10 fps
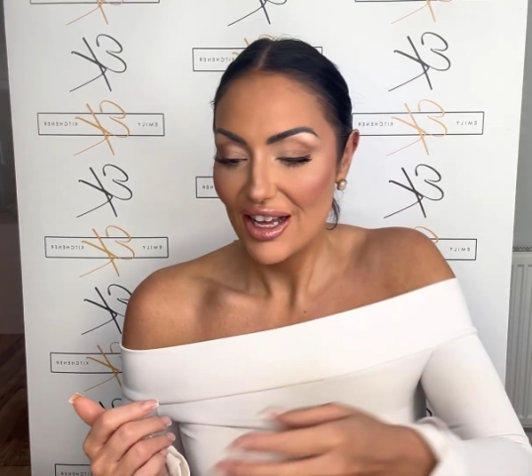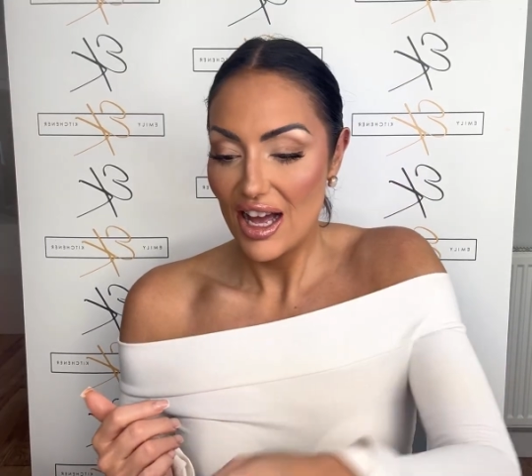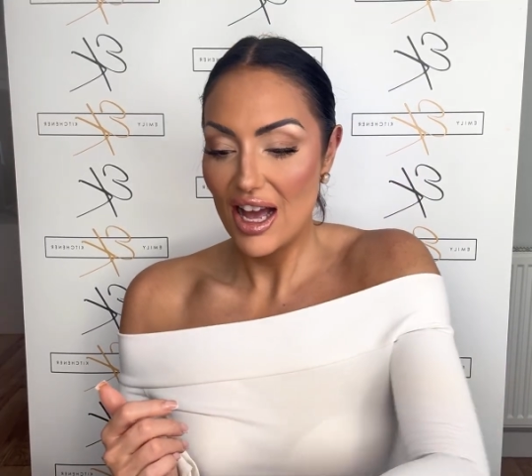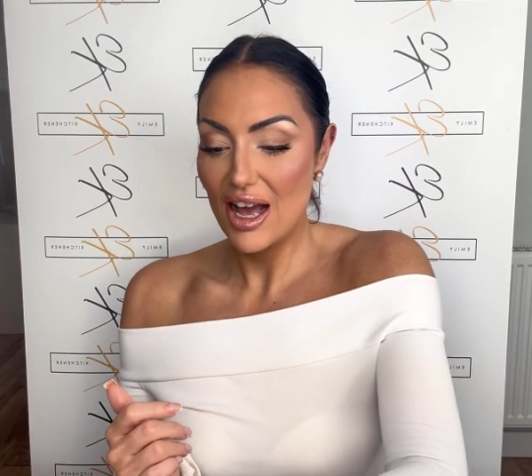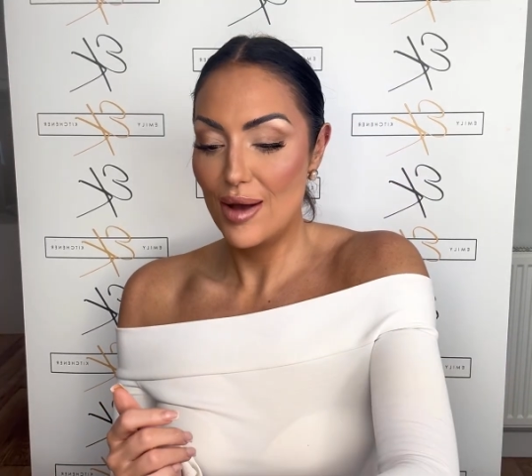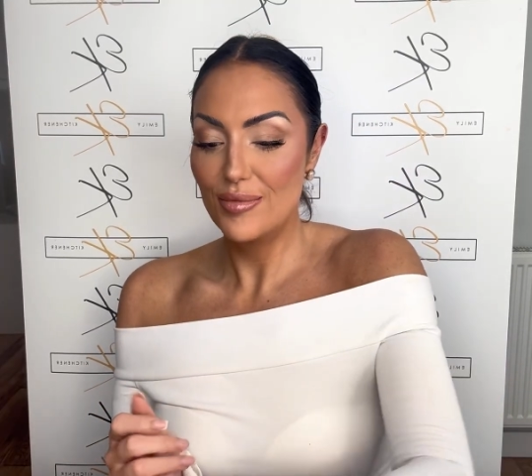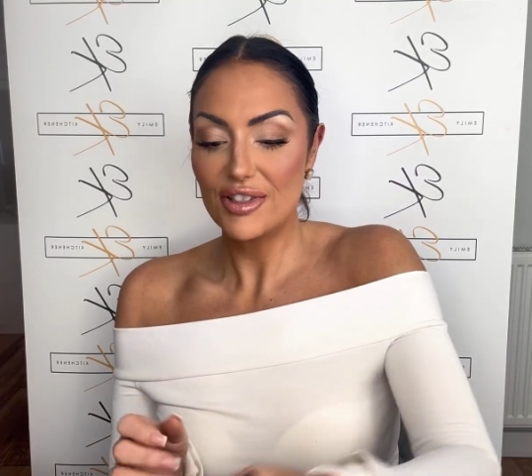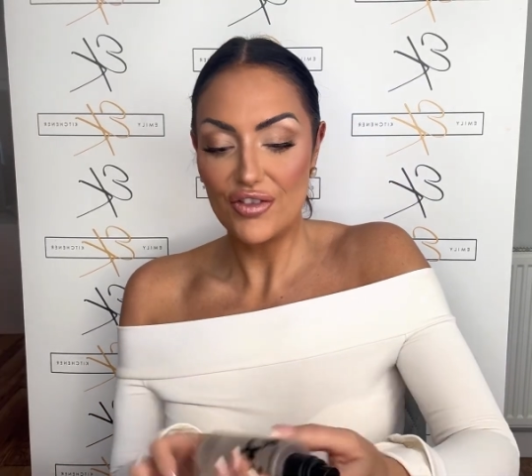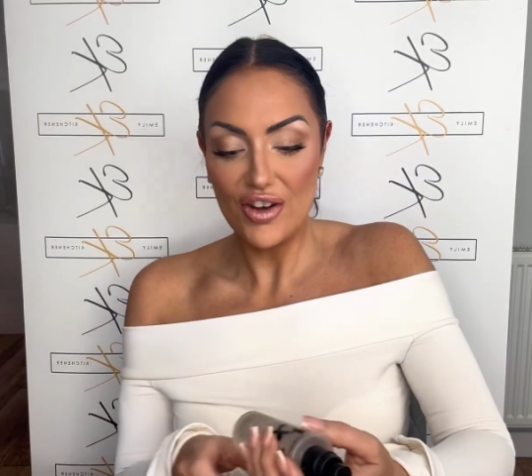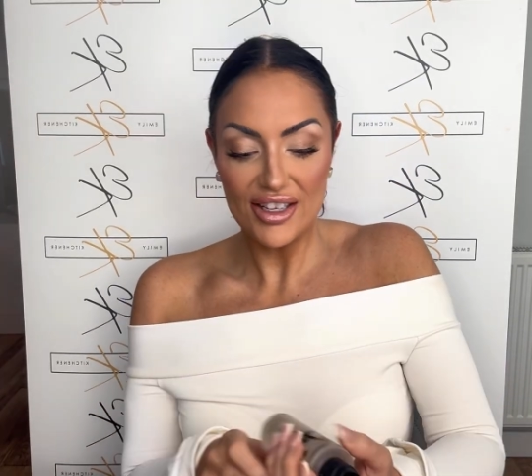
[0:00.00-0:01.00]

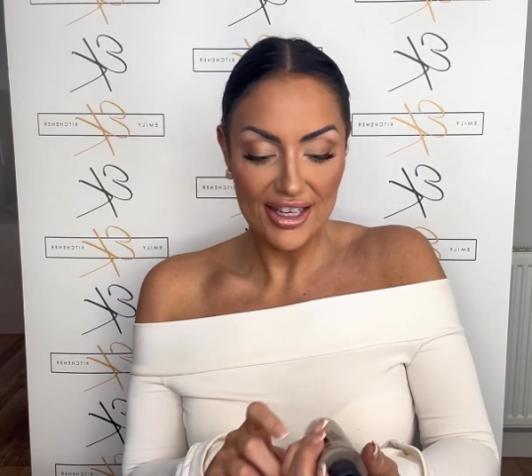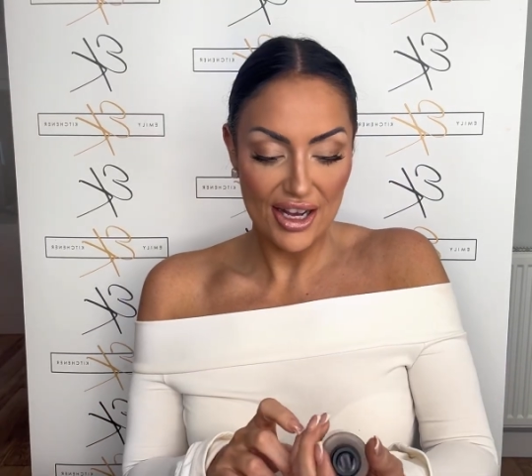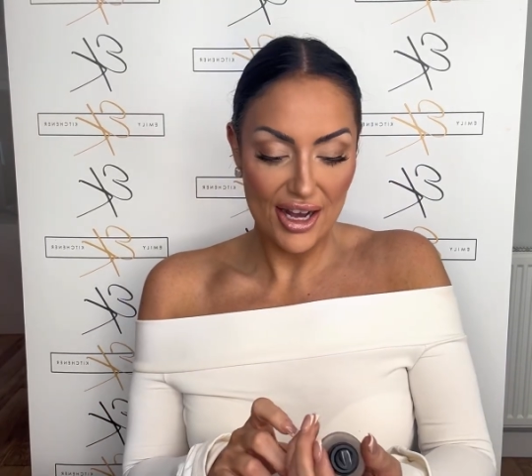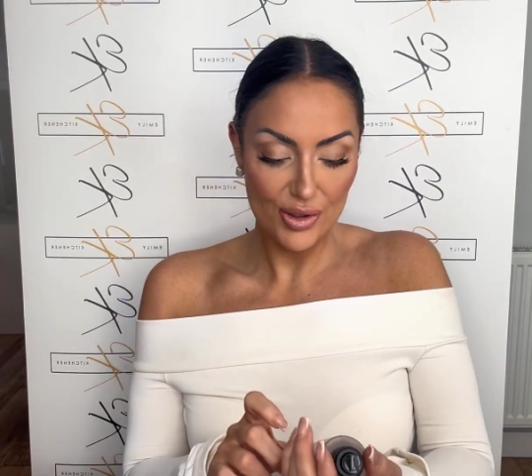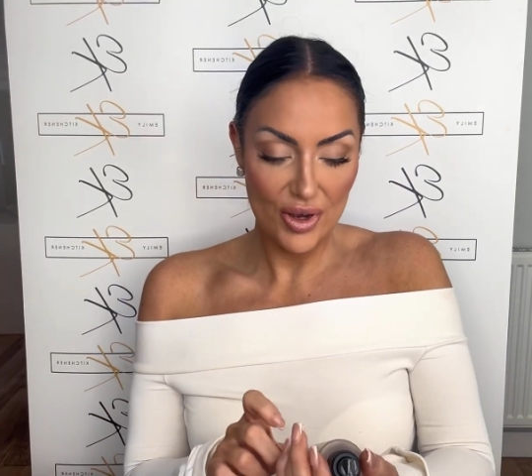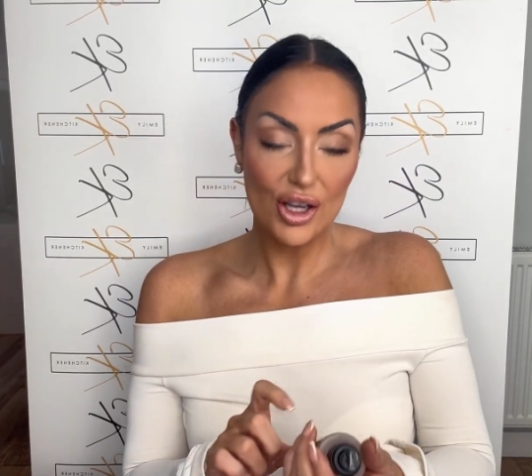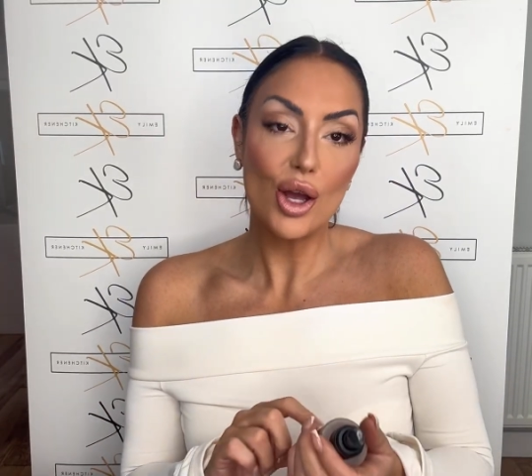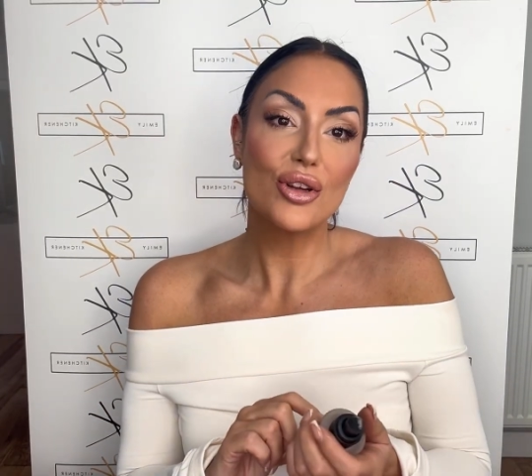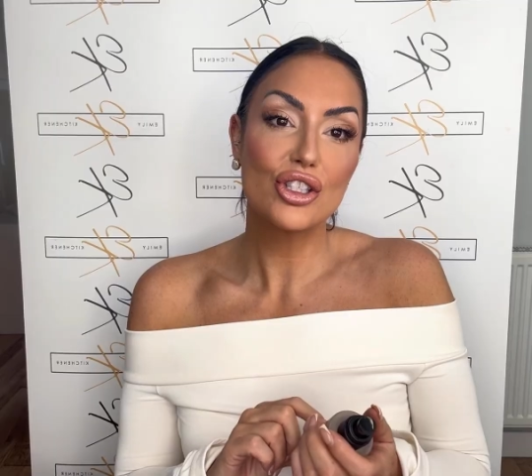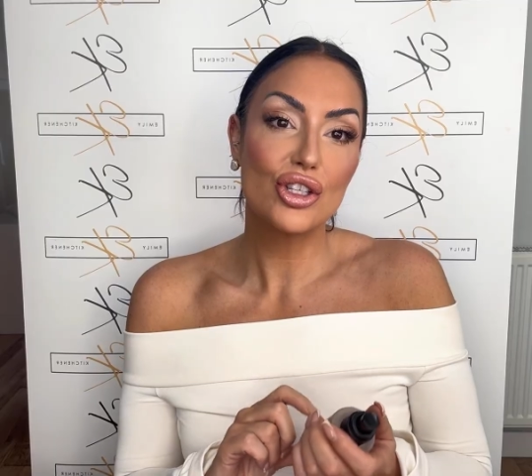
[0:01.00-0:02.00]
So finally guys, we are
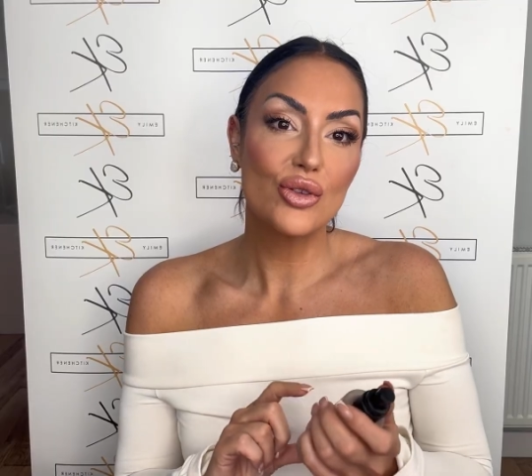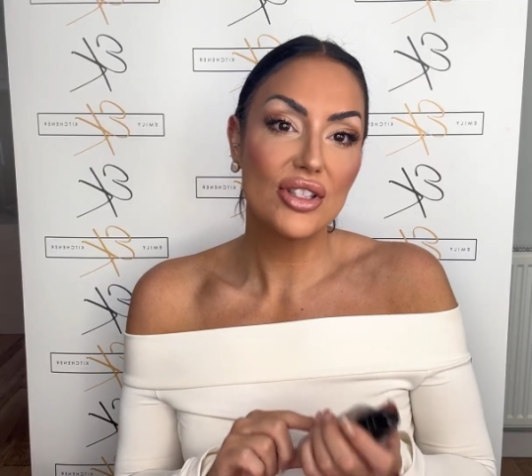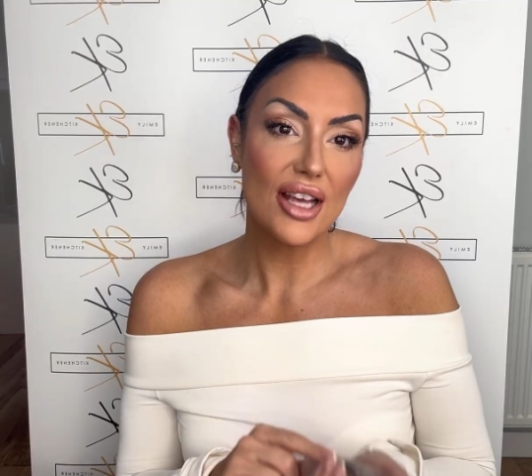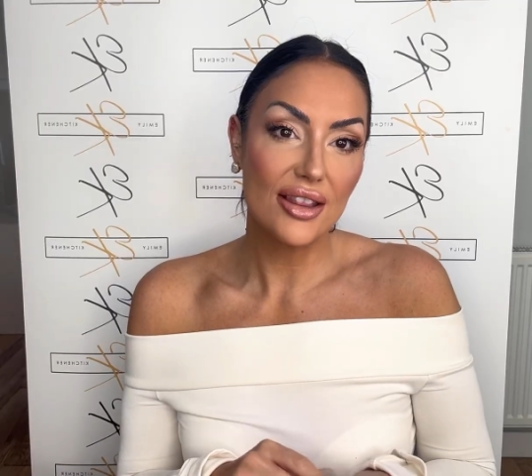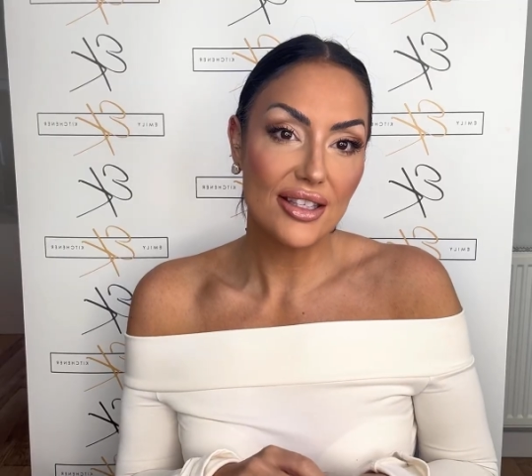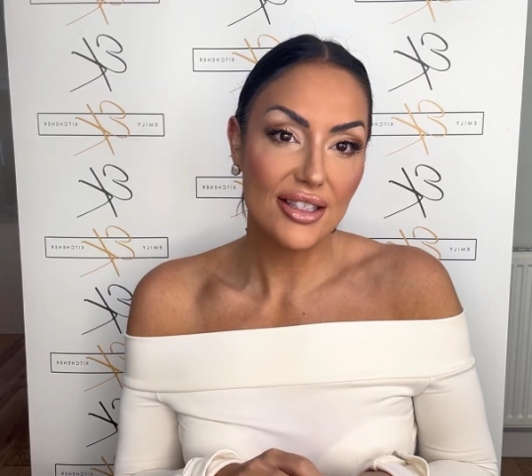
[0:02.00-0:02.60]
going to set this